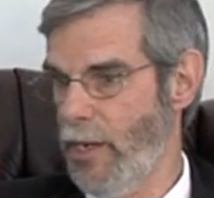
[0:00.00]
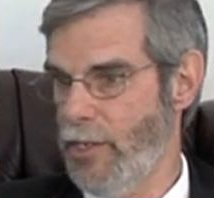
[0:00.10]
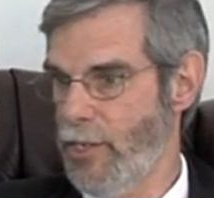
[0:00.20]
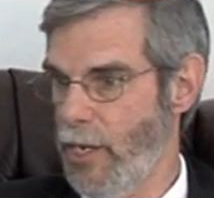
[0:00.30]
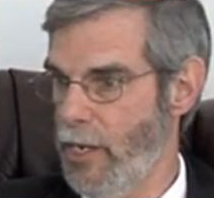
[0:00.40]
I
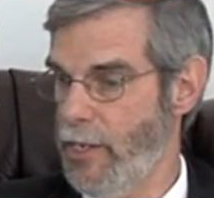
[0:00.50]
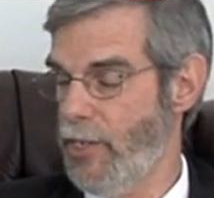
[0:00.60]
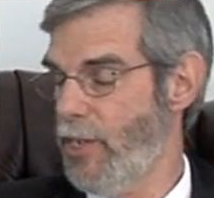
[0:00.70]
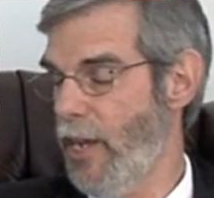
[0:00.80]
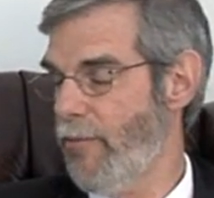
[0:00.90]
stayed on
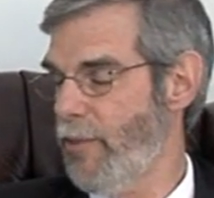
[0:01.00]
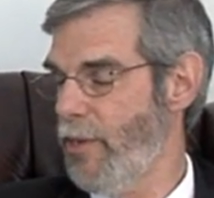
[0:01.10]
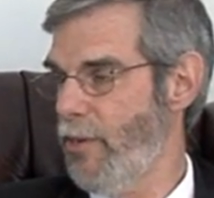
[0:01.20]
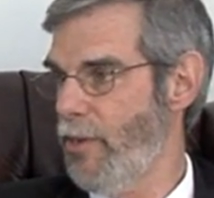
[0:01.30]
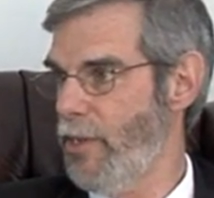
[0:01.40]
staff
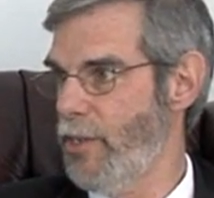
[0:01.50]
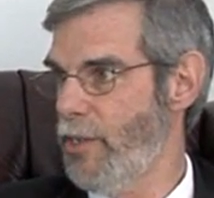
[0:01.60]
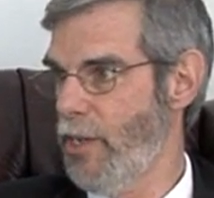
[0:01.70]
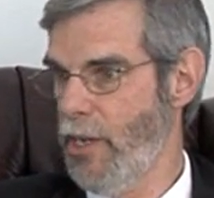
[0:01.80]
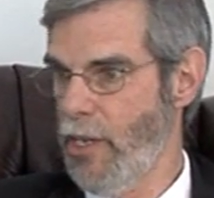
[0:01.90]
there
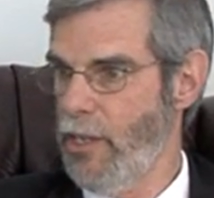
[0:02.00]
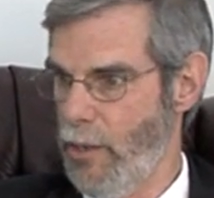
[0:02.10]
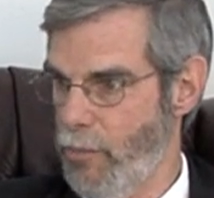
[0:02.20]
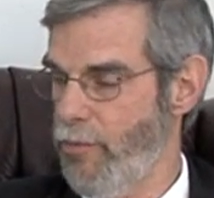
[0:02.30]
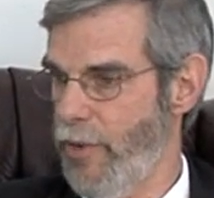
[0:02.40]
as
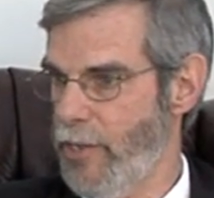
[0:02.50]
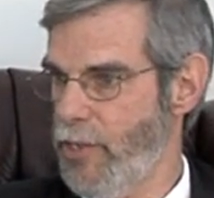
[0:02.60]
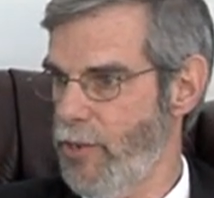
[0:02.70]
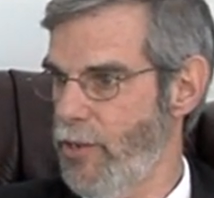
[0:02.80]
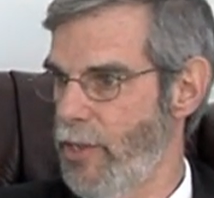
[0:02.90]
a
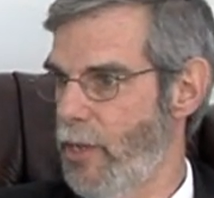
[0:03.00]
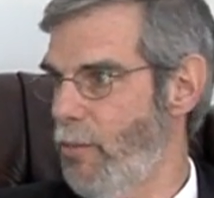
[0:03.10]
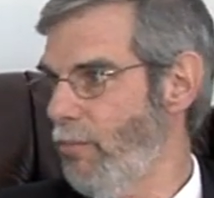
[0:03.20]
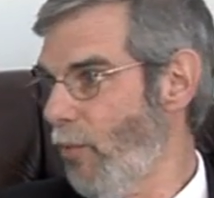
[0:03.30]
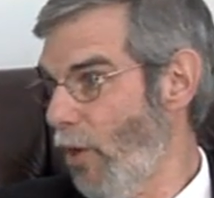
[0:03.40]
professor and then
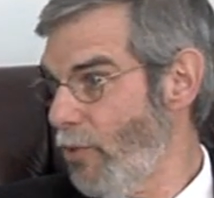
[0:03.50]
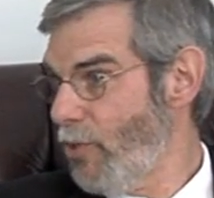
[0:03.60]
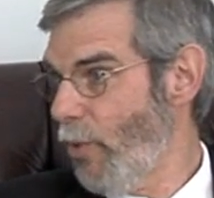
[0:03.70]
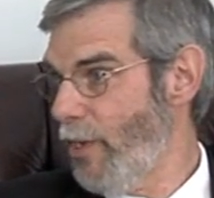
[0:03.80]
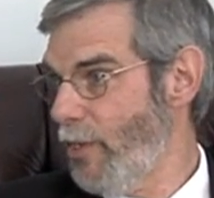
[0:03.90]

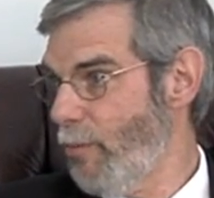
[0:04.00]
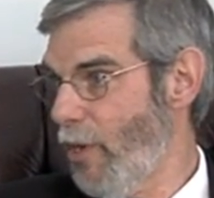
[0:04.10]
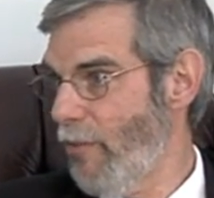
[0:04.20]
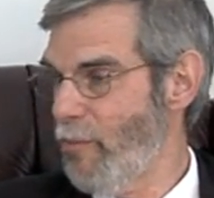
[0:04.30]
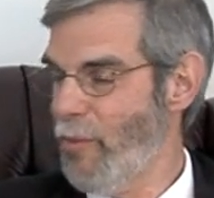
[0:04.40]
also went into private